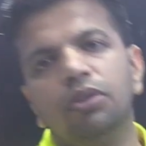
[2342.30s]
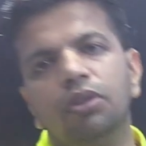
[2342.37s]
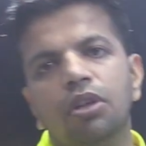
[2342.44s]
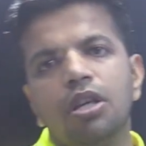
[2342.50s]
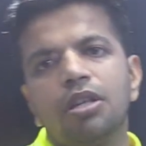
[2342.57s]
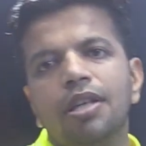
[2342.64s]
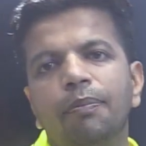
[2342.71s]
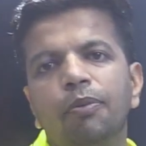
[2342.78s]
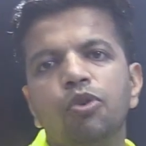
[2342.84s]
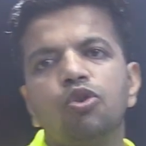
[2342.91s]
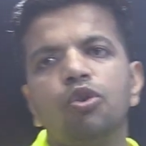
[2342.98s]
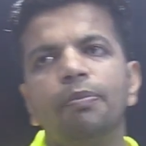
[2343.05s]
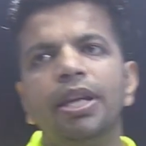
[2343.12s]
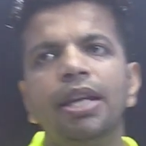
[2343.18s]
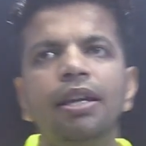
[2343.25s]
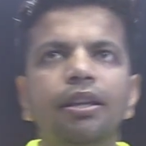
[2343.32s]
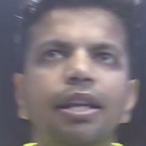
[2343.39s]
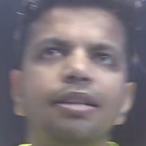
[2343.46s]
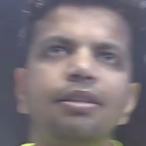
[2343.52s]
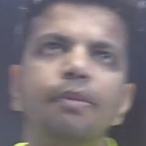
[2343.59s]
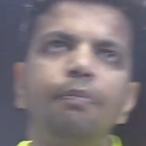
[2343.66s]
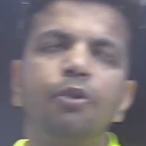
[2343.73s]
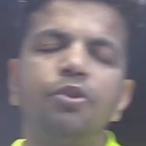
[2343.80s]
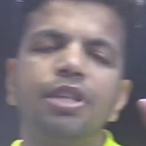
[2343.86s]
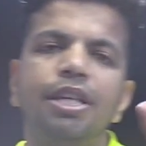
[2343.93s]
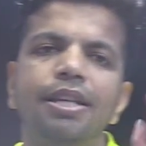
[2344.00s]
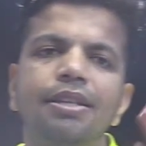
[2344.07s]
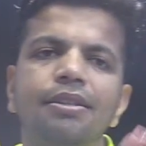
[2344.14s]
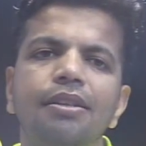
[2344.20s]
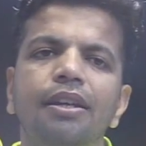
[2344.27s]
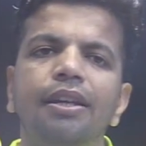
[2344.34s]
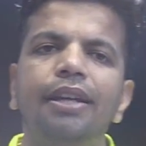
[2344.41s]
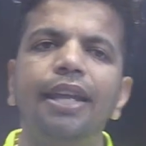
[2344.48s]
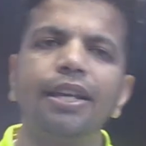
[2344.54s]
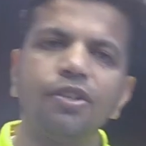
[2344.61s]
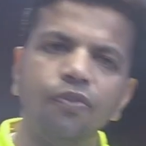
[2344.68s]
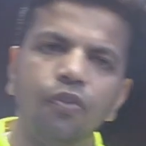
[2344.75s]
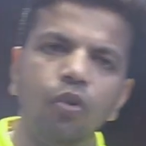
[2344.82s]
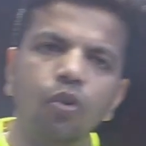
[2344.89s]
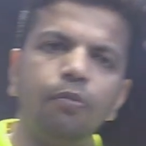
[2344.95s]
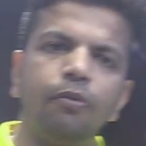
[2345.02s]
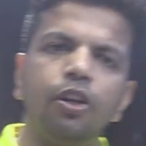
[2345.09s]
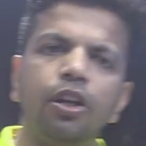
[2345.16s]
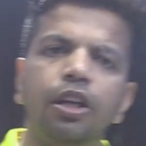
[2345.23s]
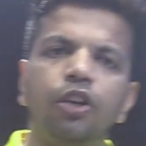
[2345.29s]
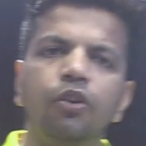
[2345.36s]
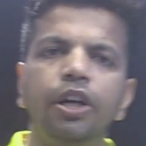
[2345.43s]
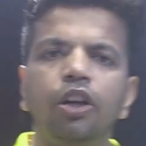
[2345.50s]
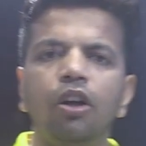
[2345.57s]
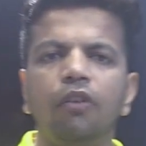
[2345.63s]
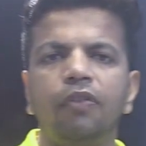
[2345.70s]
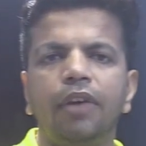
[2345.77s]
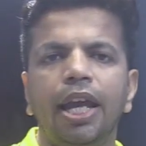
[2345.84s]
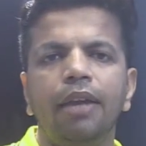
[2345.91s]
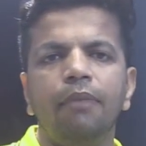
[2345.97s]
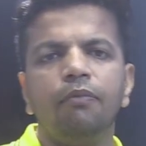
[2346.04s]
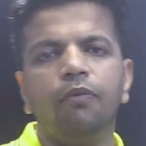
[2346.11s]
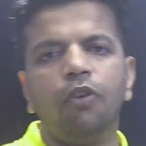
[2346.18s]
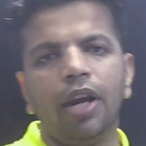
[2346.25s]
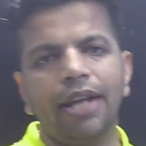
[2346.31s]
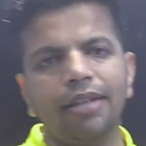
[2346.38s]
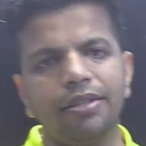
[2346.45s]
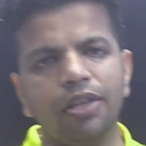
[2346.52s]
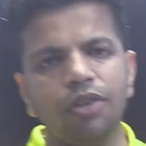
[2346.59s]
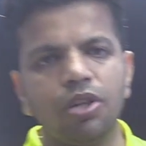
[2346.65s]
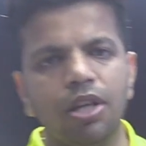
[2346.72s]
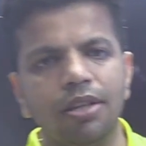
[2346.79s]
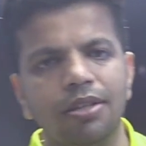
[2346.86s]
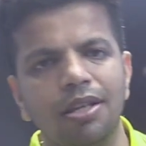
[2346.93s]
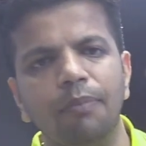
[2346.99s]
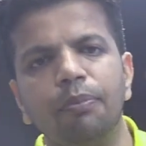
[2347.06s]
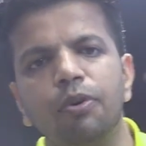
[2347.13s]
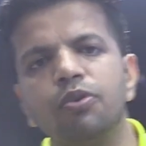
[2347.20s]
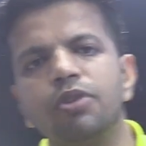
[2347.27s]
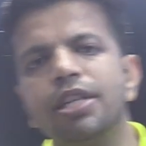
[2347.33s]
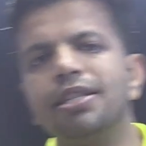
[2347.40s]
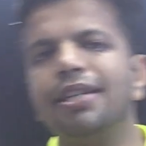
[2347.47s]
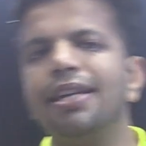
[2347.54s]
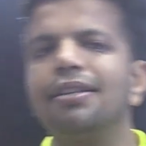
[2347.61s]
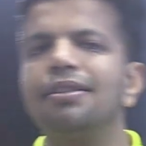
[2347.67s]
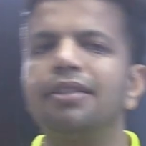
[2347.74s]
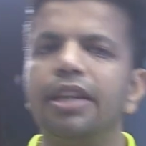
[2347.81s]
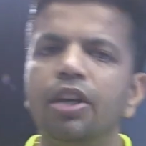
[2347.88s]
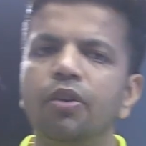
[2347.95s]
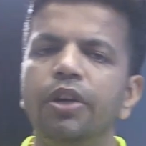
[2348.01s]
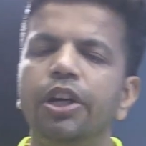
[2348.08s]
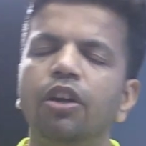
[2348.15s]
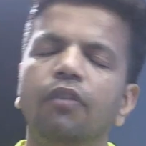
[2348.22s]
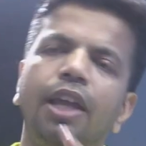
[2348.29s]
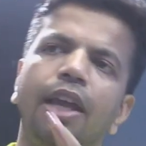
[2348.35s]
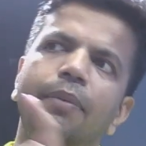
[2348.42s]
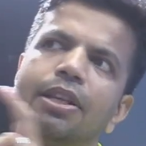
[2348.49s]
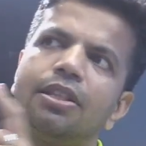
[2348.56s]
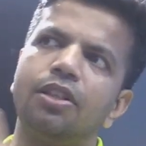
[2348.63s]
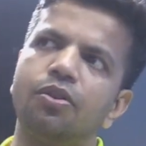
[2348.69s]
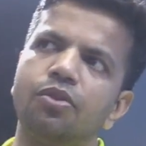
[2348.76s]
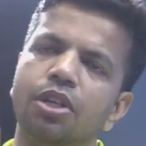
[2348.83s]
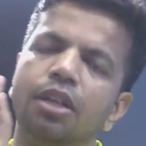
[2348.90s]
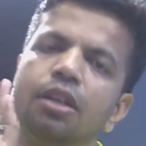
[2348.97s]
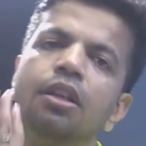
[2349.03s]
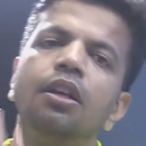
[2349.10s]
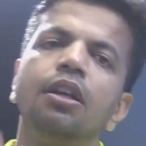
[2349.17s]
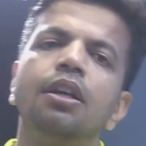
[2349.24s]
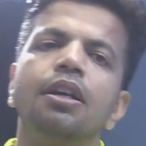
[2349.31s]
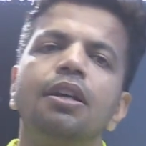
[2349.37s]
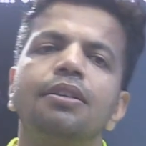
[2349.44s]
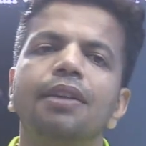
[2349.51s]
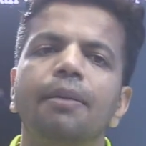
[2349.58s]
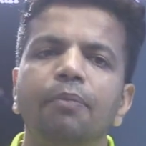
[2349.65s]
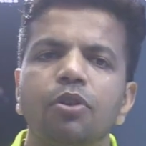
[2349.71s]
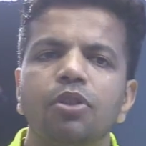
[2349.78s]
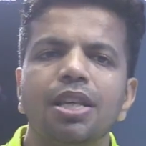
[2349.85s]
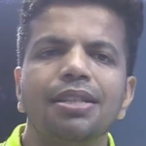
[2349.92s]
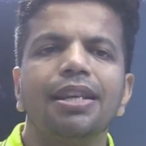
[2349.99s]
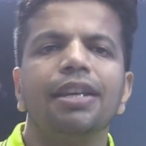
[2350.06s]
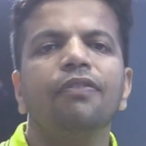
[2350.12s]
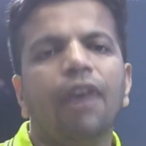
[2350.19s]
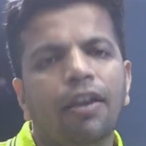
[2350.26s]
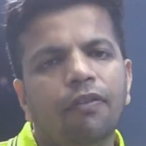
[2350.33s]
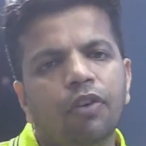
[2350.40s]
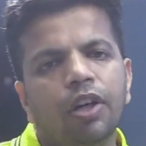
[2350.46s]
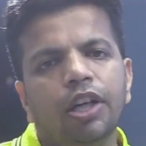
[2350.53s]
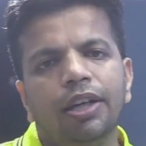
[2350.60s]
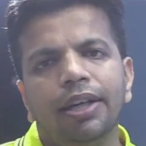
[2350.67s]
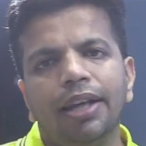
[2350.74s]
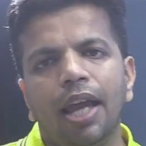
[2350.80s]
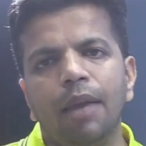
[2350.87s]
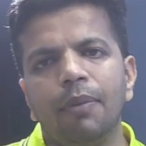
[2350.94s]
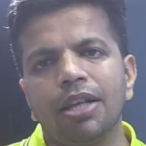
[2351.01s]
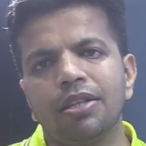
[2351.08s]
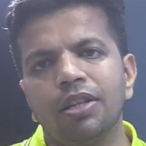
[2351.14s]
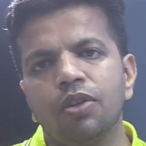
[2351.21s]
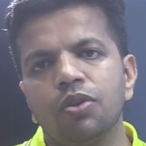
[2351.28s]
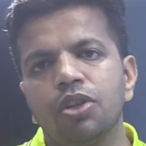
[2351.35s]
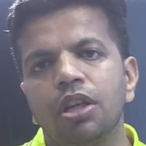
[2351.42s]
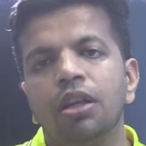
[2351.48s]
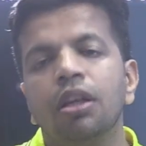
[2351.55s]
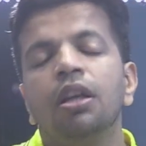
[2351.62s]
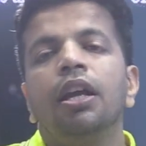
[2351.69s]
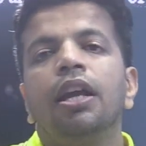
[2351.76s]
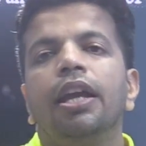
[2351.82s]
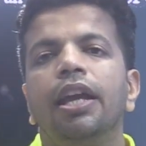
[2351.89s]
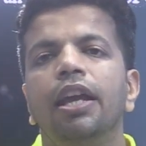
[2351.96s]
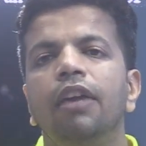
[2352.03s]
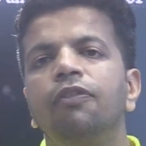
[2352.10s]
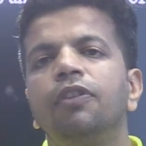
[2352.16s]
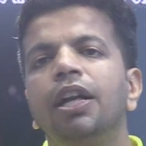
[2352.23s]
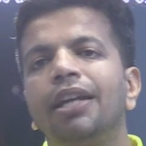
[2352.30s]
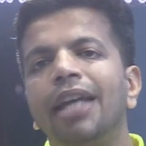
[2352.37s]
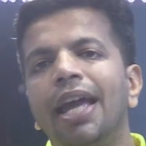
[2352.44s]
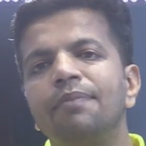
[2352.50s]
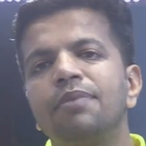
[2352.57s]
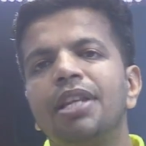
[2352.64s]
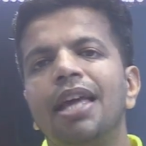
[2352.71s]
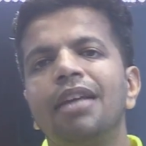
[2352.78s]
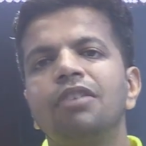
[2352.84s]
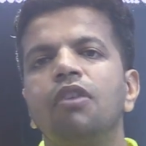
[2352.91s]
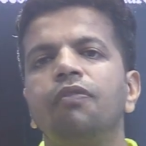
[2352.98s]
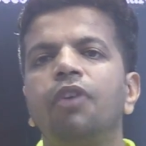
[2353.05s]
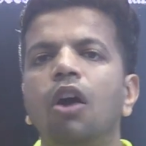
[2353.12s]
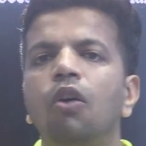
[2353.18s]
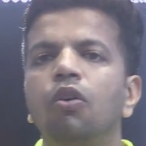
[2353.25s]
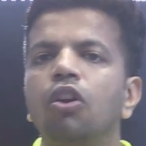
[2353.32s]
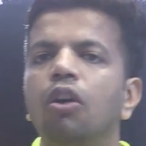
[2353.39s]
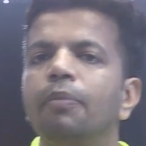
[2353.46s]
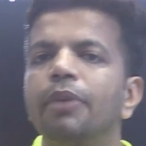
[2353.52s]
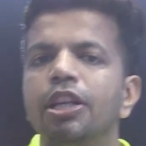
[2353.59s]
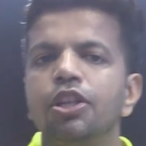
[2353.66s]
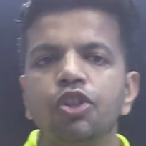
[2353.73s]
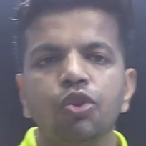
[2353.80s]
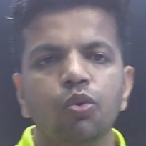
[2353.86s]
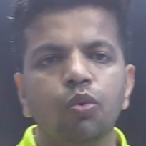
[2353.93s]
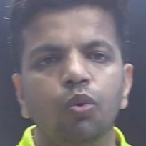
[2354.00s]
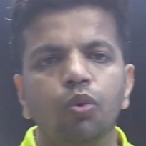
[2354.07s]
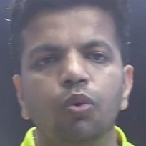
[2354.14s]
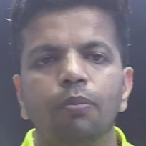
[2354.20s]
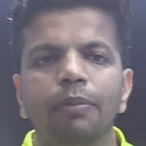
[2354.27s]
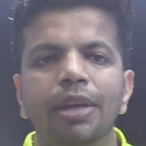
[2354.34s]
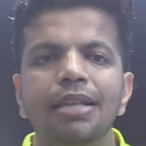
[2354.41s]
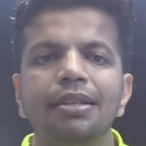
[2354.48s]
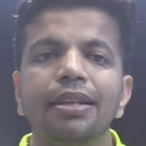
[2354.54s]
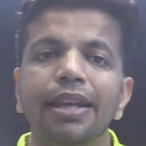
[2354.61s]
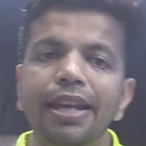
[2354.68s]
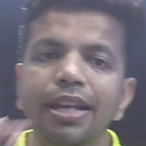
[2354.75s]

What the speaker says: Supposed to be there is a process takes 4 unit of time for execution, some process takes 3 unit of time execution, some process takes 5 unit time execution. If the time slice of round robin is 2, means each